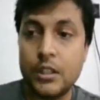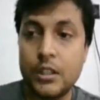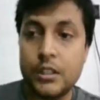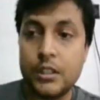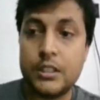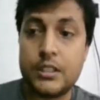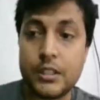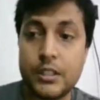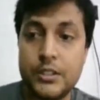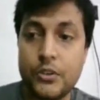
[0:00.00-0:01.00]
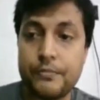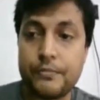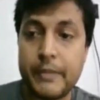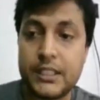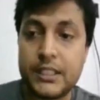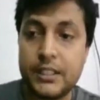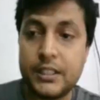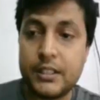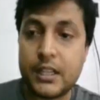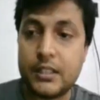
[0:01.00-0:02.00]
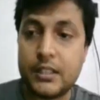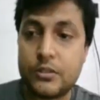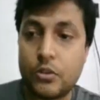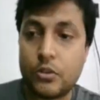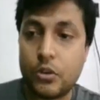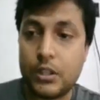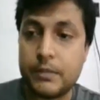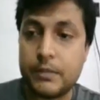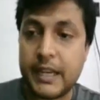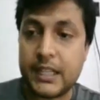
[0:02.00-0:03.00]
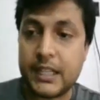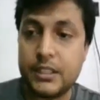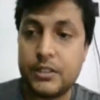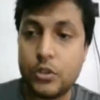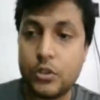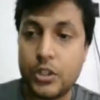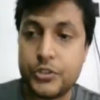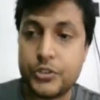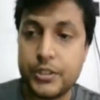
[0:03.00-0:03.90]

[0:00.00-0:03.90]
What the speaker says: the study of bacteria is called bacteriology.